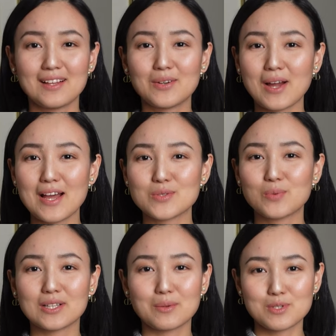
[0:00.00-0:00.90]
guys,
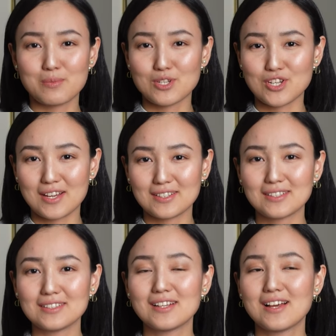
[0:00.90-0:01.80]
welcome to my
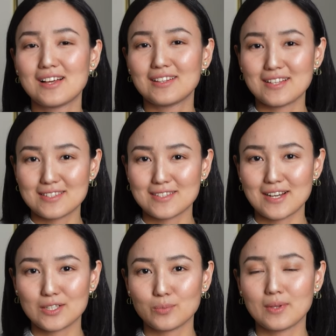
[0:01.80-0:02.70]
channel. Let's
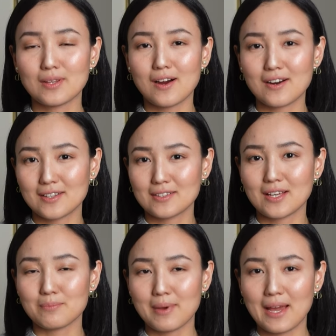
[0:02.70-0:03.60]
start with ARKET
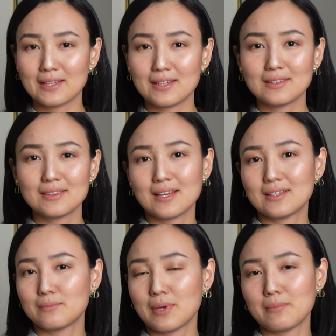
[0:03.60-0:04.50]
unpacking,
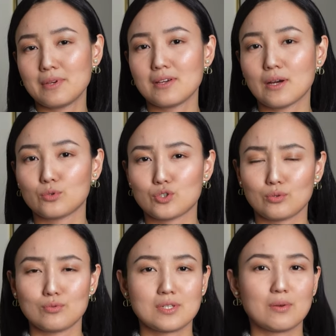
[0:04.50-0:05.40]
then maybe I will show
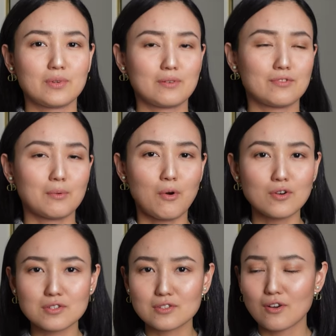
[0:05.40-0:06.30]
you something from
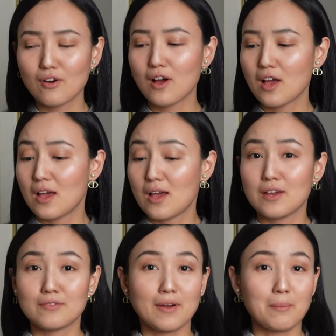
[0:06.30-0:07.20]
Oslo
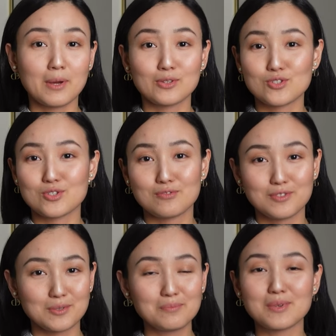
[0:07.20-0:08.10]
if I manage to
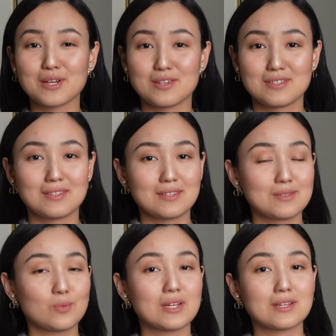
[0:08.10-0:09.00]
film, because
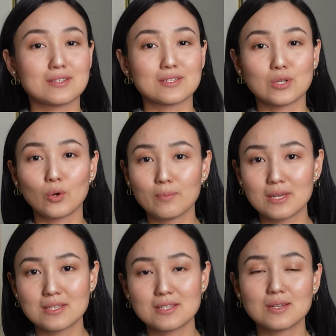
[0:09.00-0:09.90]
this week is so
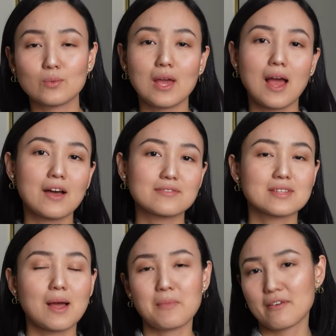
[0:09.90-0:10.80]
busy. We have
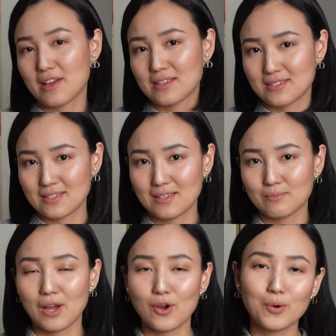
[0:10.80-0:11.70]
some events in
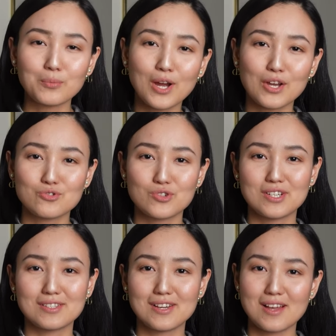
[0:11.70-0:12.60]
my home country,
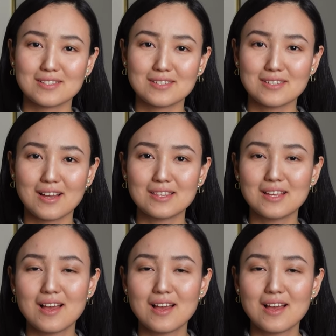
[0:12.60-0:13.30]
in Kazakhstan.